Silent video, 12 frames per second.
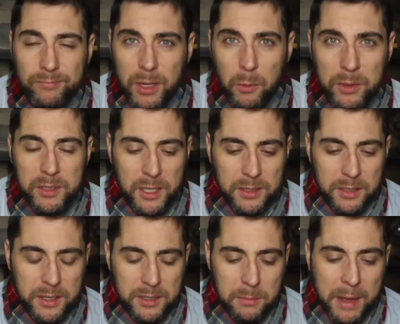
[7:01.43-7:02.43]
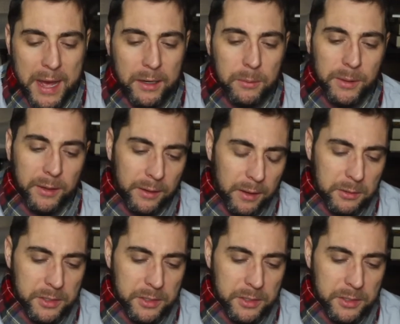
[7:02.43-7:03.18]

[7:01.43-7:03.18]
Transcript: In sense, it doesn't matter. But in another